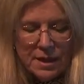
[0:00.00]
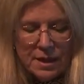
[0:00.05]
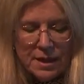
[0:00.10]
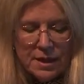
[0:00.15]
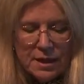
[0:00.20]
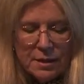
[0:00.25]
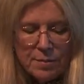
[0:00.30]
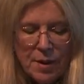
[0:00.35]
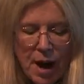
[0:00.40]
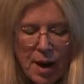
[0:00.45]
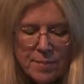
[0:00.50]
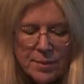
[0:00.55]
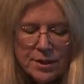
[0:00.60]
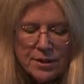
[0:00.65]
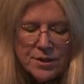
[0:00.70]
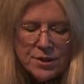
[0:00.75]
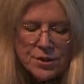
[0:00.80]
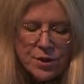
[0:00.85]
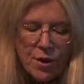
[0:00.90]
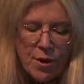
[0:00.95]
The popular
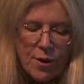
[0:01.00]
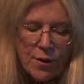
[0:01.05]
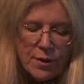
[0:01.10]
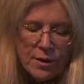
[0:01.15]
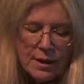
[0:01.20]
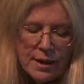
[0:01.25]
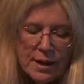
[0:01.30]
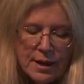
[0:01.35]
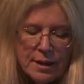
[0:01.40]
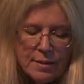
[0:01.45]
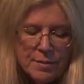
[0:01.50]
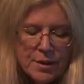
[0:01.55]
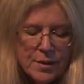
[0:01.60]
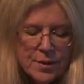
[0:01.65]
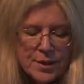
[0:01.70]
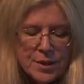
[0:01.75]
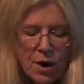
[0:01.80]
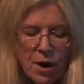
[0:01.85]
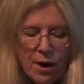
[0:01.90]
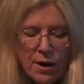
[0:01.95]
song,
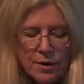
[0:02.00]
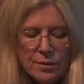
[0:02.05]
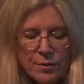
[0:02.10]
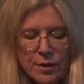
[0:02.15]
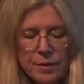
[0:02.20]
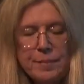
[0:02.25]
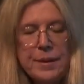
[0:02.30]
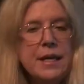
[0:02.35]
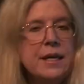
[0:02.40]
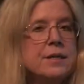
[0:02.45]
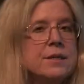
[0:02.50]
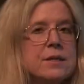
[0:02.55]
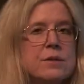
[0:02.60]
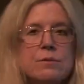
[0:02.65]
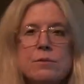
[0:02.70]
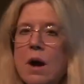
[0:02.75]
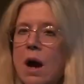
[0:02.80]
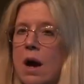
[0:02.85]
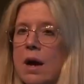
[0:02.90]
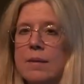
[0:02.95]
Mira's Heart Repeats
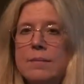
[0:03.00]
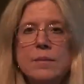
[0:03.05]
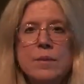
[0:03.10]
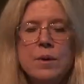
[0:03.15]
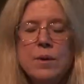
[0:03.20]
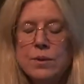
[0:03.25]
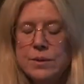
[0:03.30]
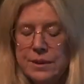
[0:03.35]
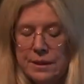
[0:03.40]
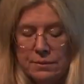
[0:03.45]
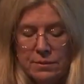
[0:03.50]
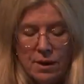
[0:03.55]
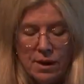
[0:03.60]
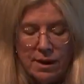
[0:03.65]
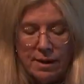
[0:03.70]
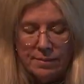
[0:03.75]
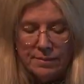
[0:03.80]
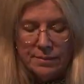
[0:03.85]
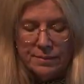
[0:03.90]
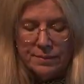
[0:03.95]
Ram, Only
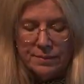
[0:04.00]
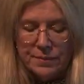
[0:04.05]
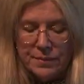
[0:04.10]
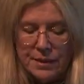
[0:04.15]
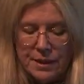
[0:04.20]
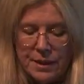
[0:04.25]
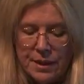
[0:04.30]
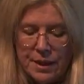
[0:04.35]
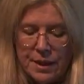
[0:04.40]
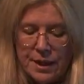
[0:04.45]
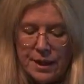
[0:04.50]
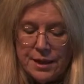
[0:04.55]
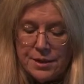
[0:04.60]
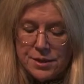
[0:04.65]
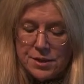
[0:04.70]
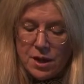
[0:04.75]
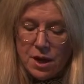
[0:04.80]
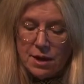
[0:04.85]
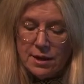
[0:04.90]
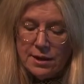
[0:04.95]
Ram, is
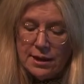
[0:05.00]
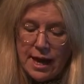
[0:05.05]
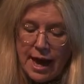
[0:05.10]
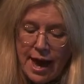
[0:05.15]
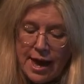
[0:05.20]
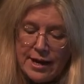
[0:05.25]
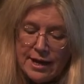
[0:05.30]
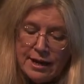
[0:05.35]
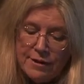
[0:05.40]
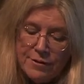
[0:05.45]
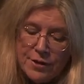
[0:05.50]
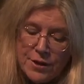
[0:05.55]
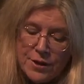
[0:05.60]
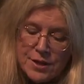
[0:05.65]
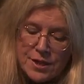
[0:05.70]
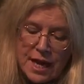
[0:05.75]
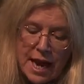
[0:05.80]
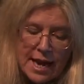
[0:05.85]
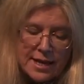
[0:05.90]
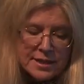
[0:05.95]
sung, adding a verse
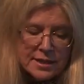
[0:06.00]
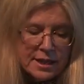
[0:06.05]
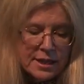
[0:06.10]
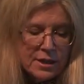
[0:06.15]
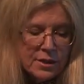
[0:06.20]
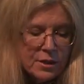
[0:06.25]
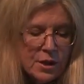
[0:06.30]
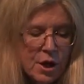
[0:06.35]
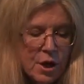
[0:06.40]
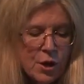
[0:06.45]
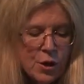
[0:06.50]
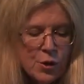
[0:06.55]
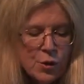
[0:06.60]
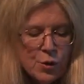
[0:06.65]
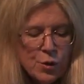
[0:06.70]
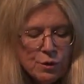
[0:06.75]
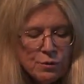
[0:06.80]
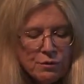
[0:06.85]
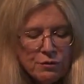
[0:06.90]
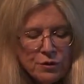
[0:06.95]
asking who
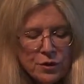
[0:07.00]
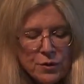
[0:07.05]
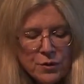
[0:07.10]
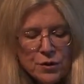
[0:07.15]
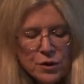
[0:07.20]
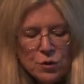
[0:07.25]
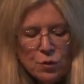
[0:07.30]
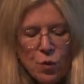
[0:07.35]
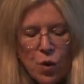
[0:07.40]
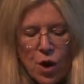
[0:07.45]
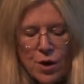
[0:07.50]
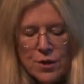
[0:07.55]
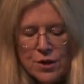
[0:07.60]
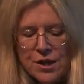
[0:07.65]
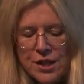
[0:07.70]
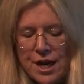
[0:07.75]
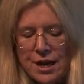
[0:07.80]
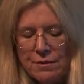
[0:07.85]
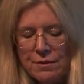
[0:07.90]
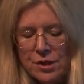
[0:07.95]
could refuse to water
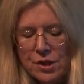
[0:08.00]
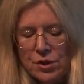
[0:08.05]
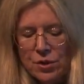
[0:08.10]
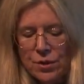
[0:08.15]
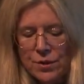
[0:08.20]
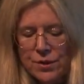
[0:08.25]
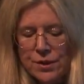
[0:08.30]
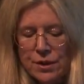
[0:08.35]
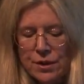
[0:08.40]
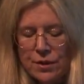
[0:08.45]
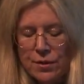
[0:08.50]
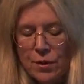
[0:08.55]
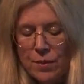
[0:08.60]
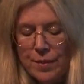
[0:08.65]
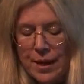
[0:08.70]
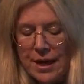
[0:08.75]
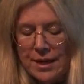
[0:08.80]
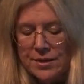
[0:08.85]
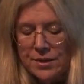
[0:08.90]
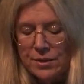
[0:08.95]
sacred tulsi or
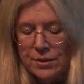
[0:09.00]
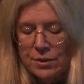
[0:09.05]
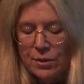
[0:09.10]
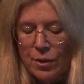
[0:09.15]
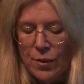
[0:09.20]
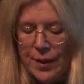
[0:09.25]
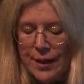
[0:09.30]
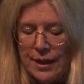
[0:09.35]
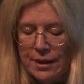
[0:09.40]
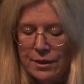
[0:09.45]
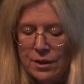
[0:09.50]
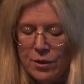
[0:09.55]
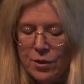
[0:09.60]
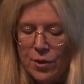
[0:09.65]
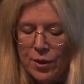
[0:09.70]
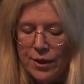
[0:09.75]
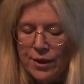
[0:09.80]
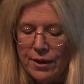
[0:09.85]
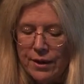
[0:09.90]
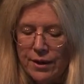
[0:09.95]
basil growing in the
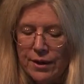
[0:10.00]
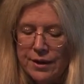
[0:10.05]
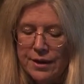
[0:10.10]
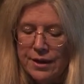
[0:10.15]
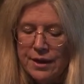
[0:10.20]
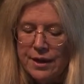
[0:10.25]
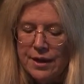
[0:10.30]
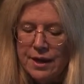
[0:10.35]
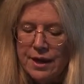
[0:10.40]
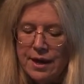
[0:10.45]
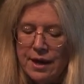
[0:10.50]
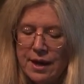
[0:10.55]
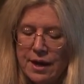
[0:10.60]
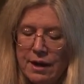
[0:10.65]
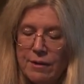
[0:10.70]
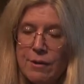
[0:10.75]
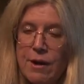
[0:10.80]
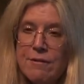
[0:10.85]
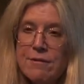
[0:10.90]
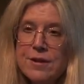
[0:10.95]
courtyard, a
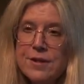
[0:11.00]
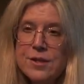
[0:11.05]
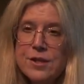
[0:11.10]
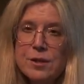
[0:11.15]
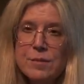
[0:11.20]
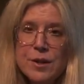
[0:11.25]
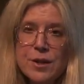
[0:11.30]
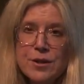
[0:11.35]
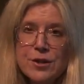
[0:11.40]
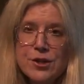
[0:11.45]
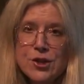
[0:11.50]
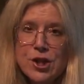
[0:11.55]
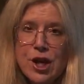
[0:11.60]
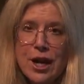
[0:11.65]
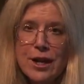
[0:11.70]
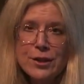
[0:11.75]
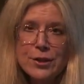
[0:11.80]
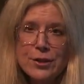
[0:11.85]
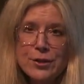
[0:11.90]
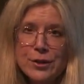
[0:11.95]
reference to Mira's
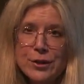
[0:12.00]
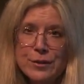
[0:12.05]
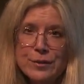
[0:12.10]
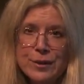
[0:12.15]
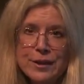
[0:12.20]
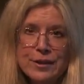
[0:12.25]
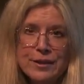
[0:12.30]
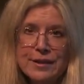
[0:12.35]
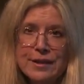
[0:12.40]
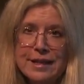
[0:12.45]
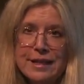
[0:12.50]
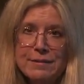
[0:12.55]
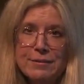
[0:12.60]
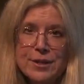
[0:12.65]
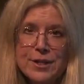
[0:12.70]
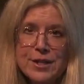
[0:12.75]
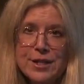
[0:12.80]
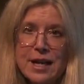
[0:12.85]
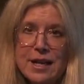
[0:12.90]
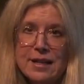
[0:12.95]
childhood where it was
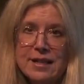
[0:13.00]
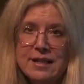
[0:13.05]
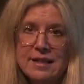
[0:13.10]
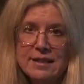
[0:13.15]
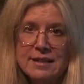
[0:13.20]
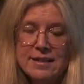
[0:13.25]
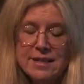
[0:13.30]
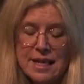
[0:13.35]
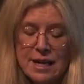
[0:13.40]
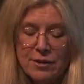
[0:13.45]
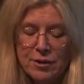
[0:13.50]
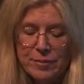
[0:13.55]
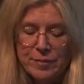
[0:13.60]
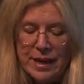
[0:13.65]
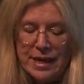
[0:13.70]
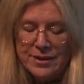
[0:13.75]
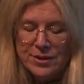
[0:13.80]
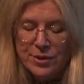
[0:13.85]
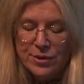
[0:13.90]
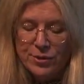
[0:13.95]
said sacred
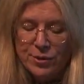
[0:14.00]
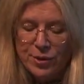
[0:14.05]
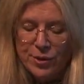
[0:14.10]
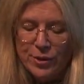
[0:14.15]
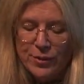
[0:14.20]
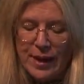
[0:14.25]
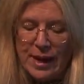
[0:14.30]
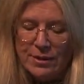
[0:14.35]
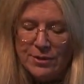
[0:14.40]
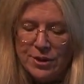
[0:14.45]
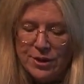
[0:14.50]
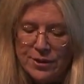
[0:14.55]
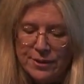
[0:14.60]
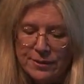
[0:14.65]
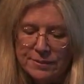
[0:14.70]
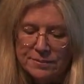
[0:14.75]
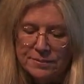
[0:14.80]
basil grew around her.